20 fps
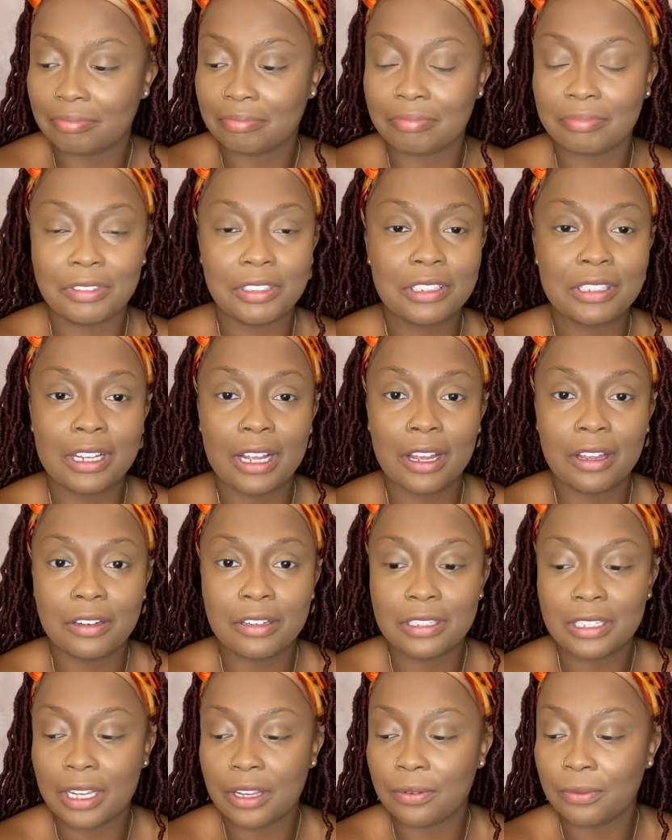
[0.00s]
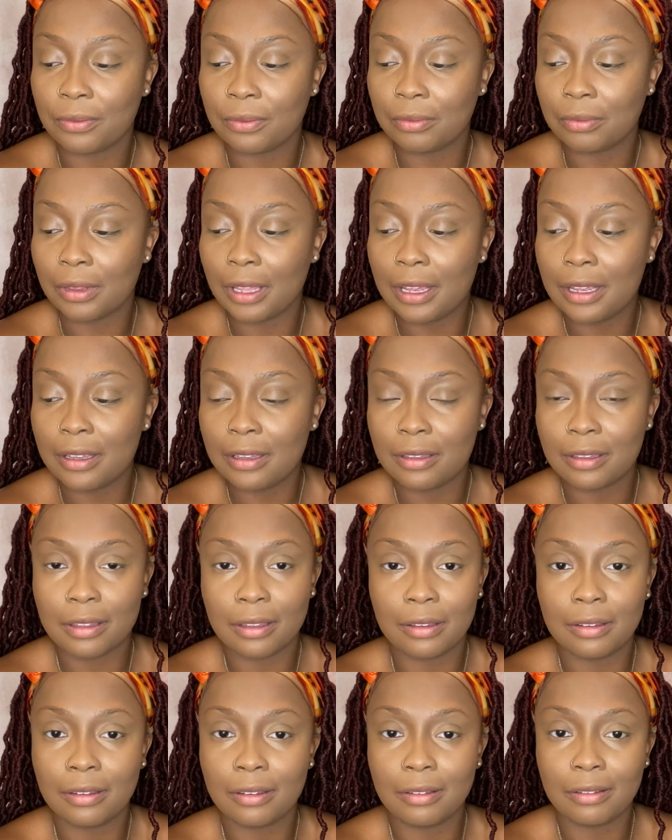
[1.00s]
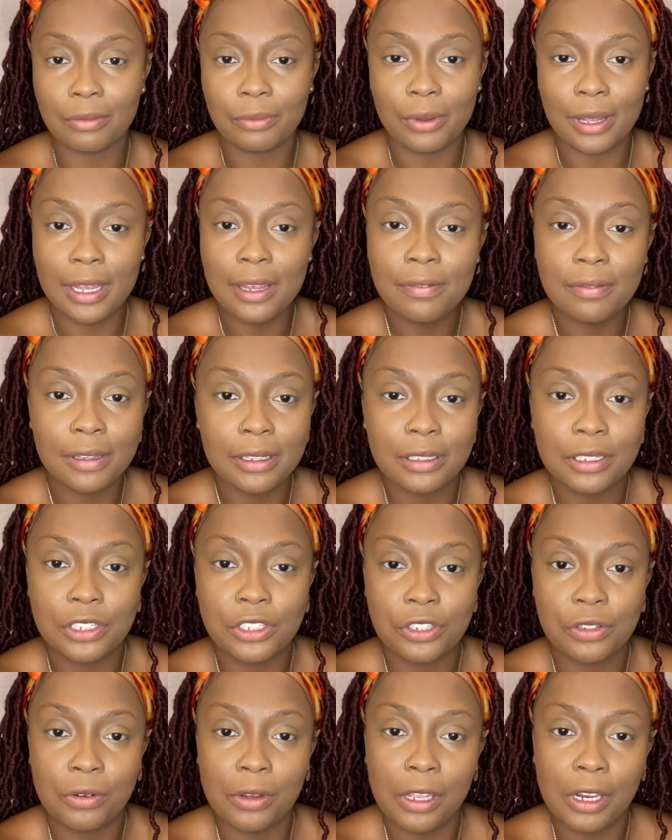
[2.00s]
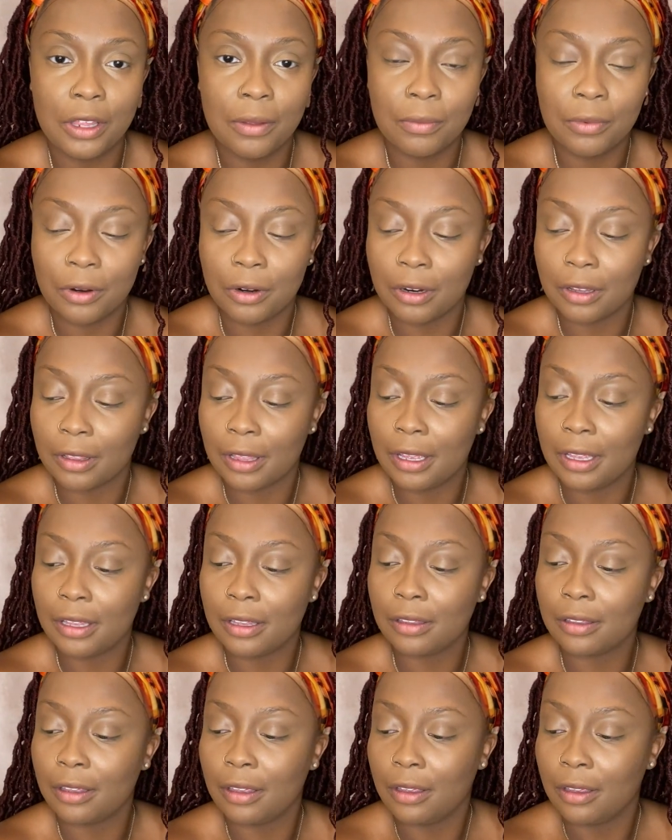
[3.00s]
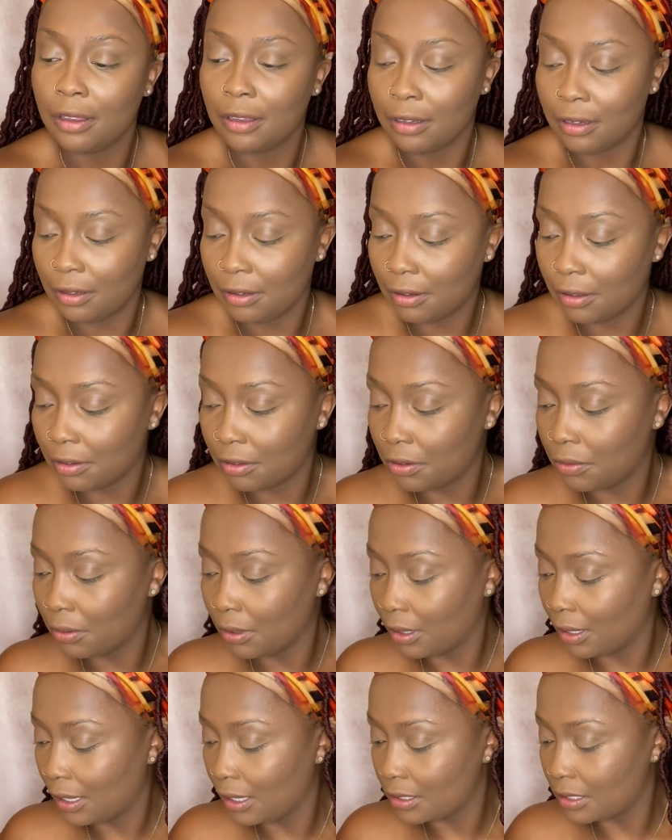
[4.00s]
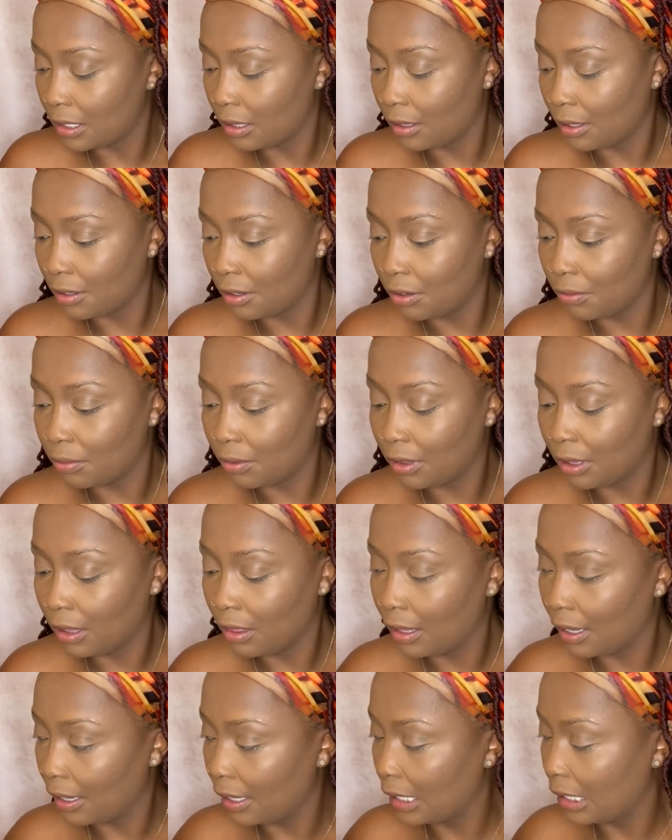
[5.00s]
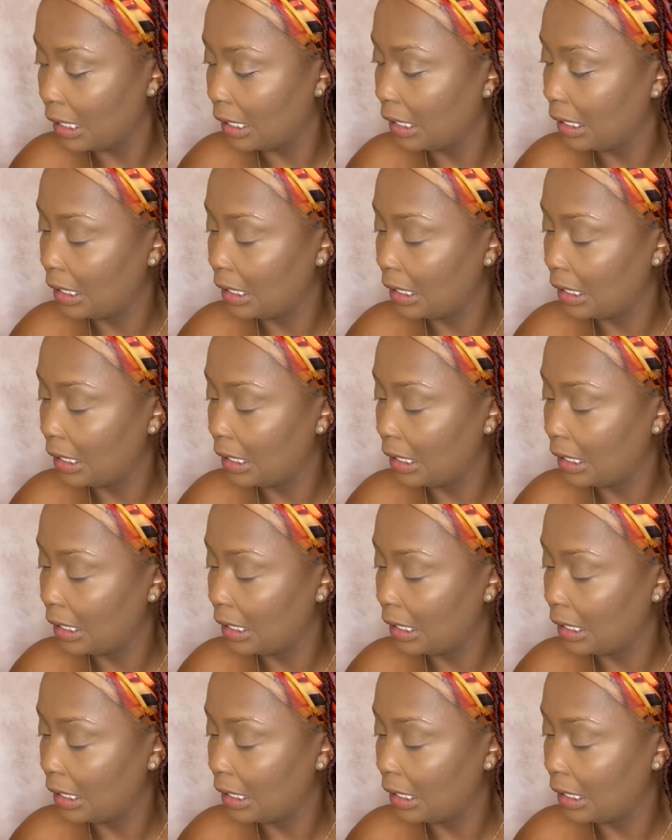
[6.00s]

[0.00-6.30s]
in the same, like, wavelength as you anymore. Like, you're realizing, like, you're really, like,